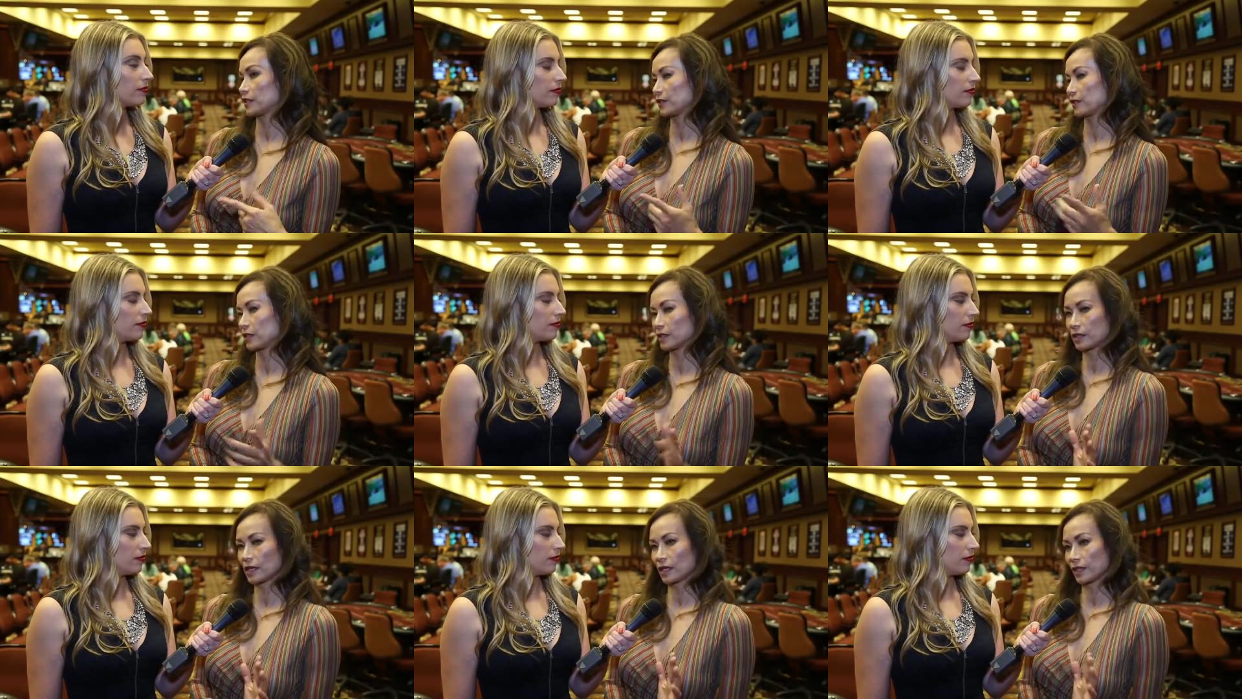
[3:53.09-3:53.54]
Speaker 1: So
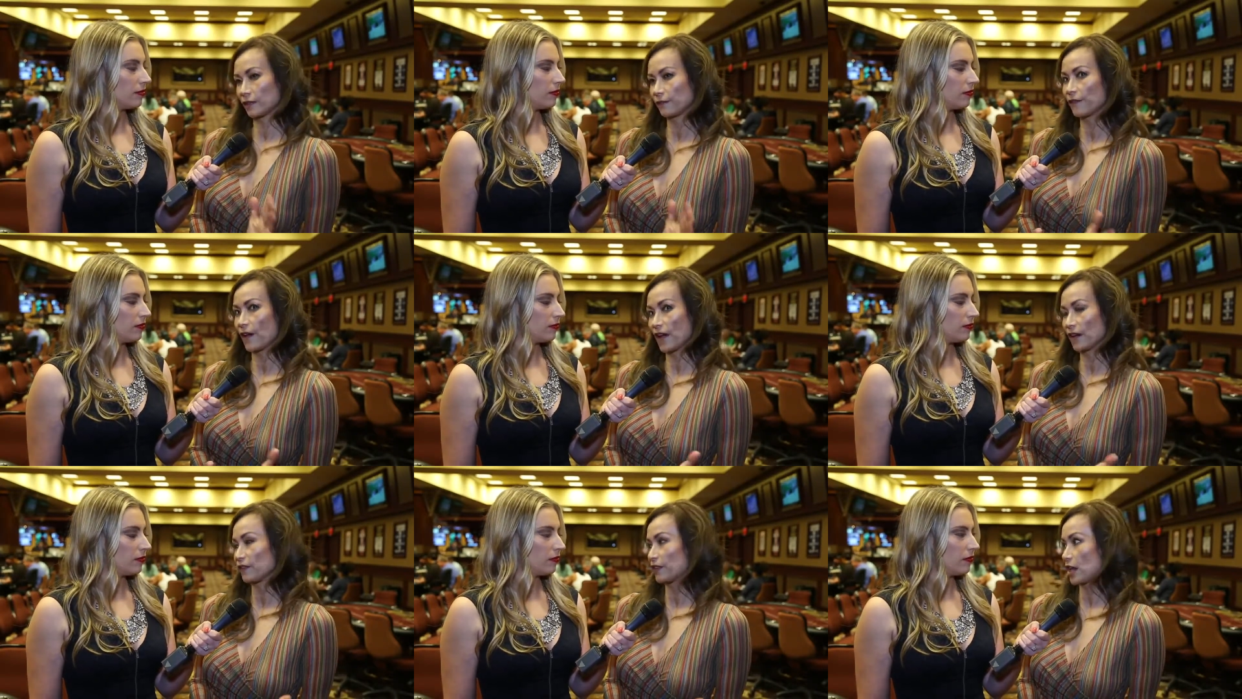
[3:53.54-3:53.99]
it's like a
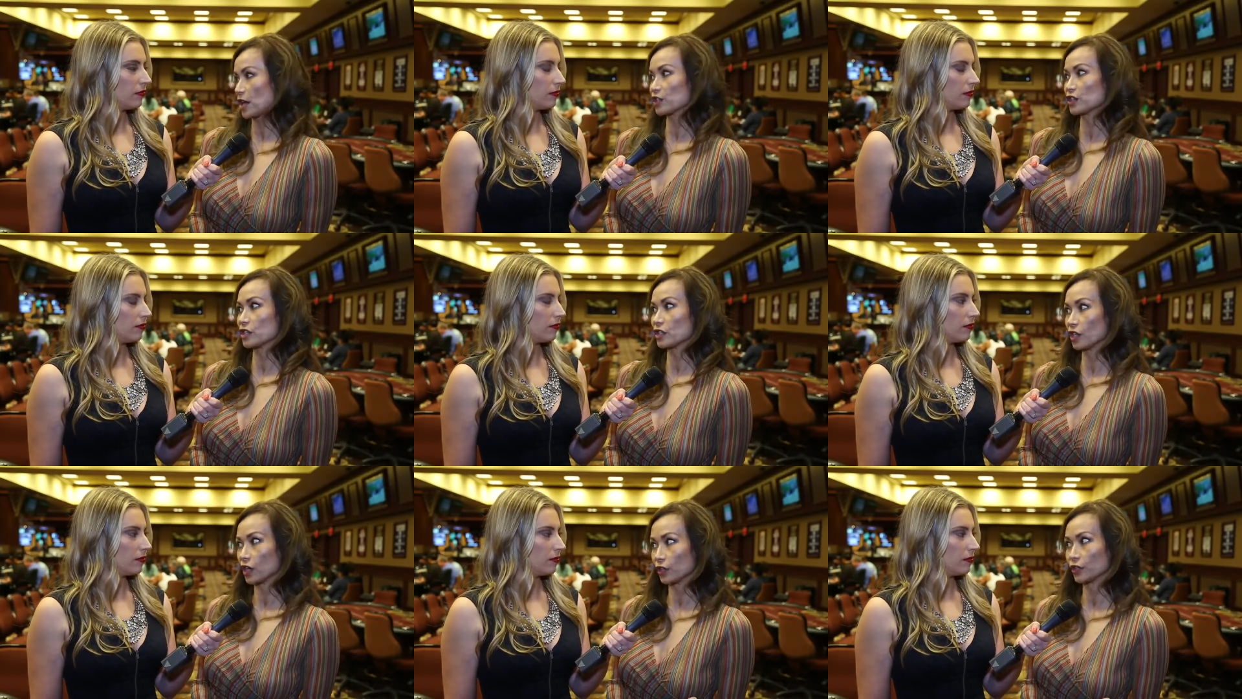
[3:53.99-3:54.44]

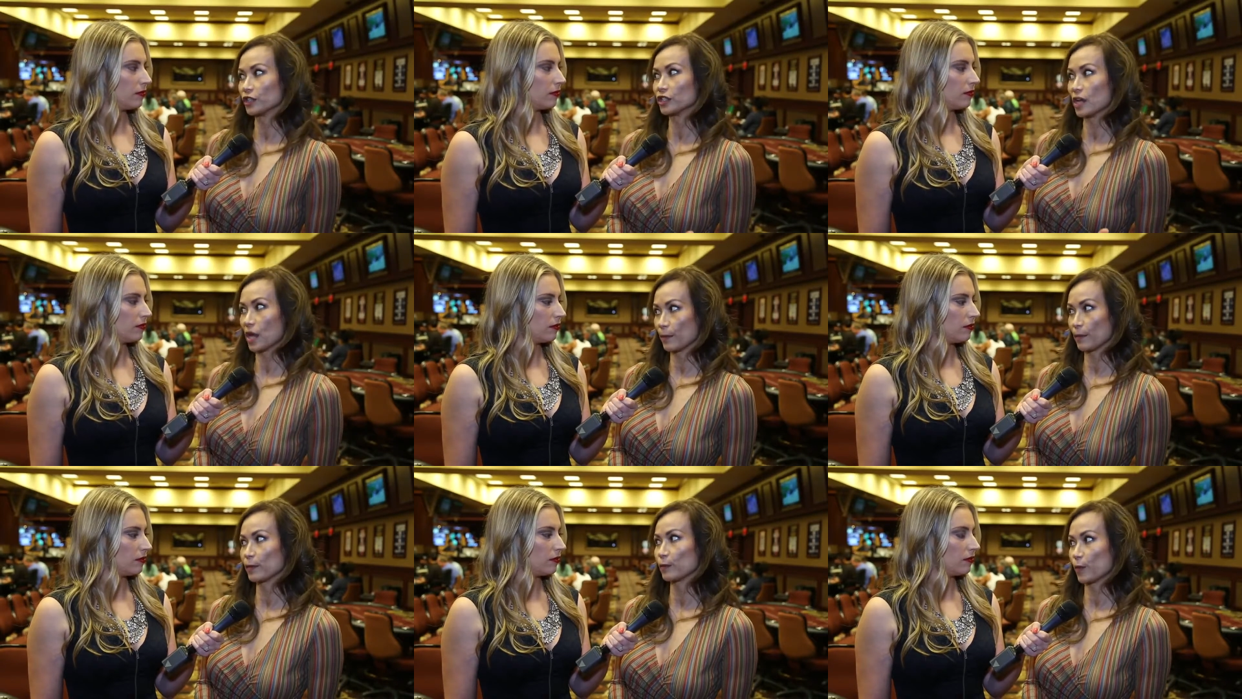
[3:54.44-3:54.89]
$5,000
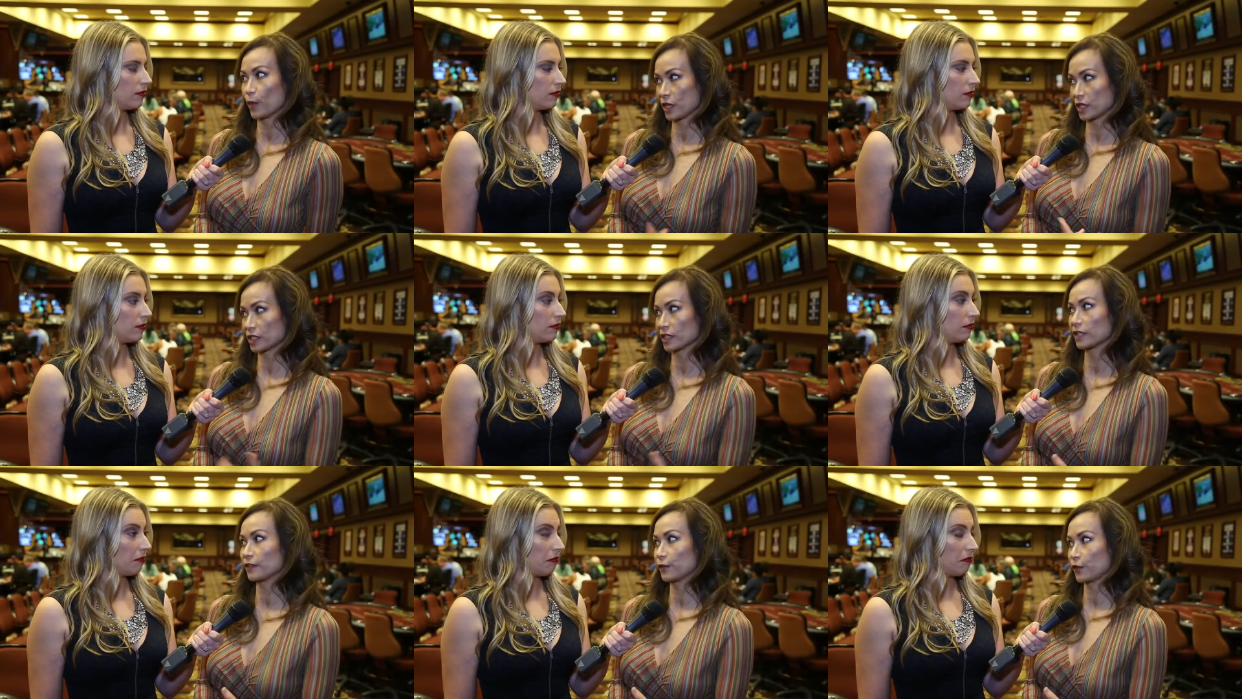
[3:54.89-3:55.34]
diamond
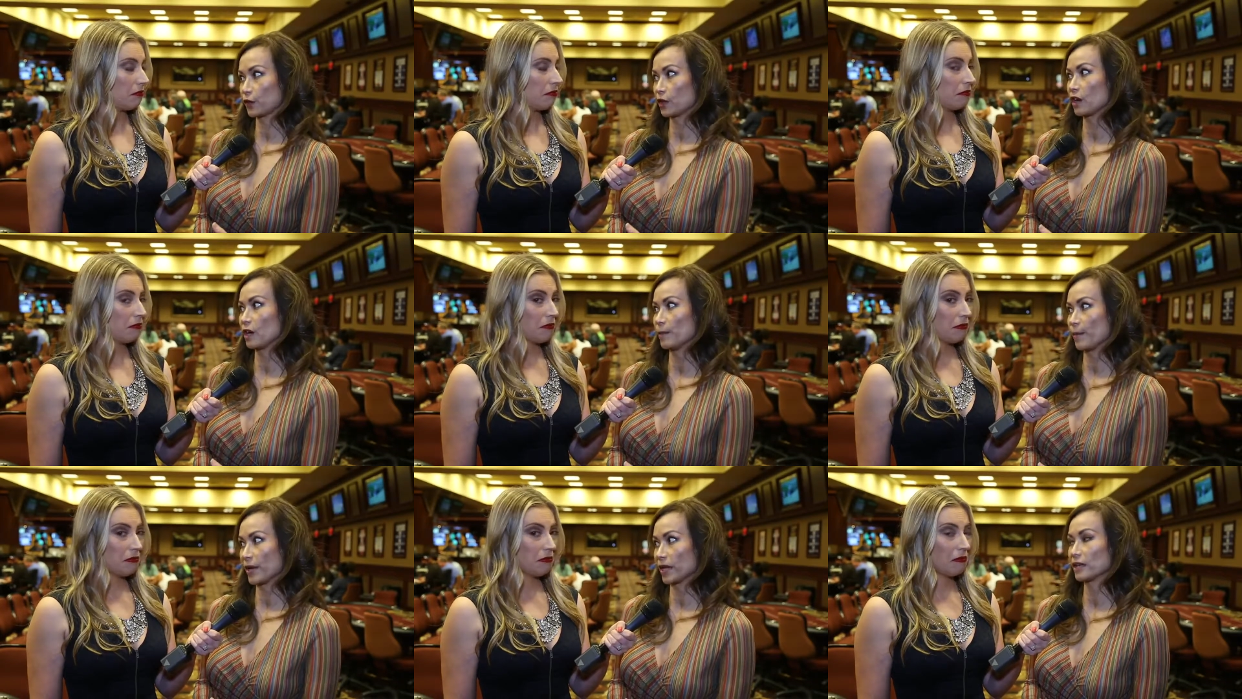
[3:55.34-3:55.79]
bracelet for
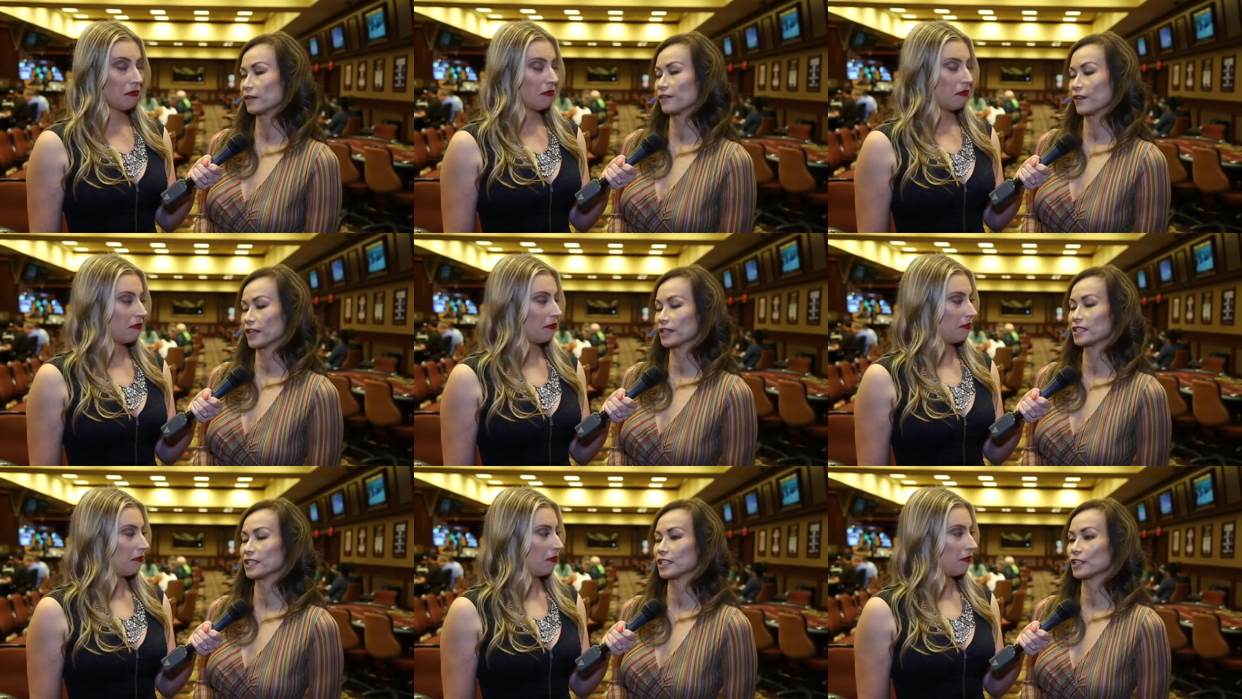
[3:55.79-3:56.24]
our main
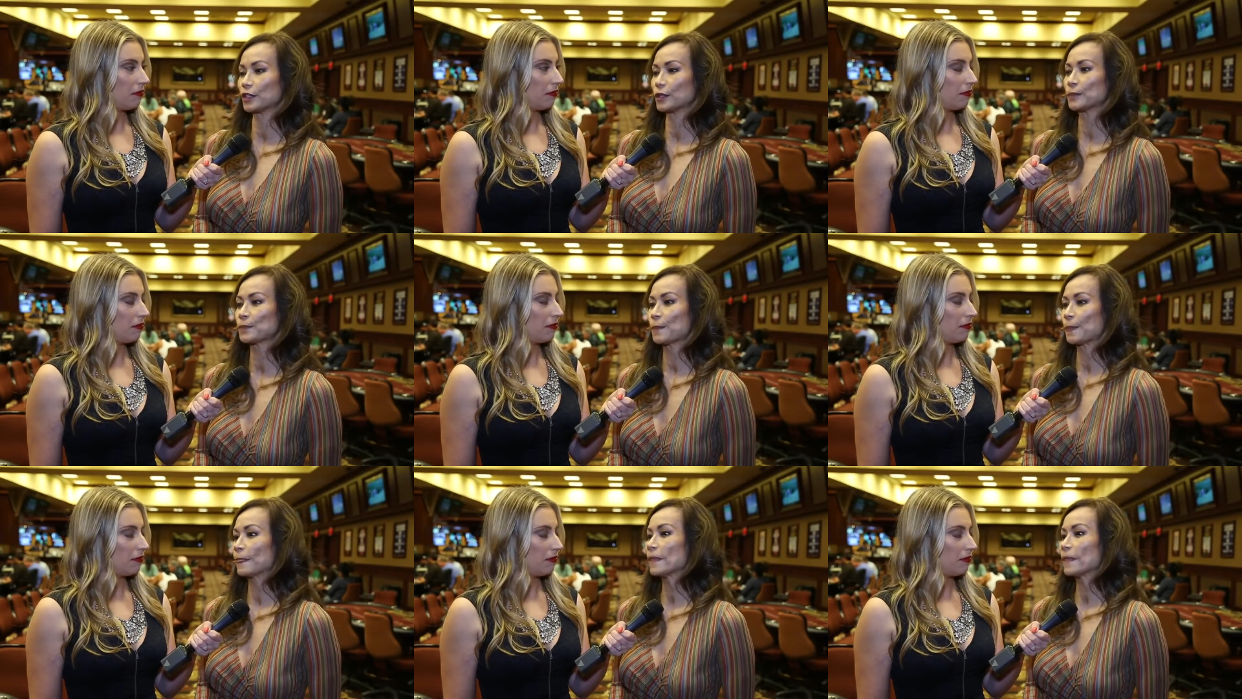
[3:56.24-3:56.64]
event here.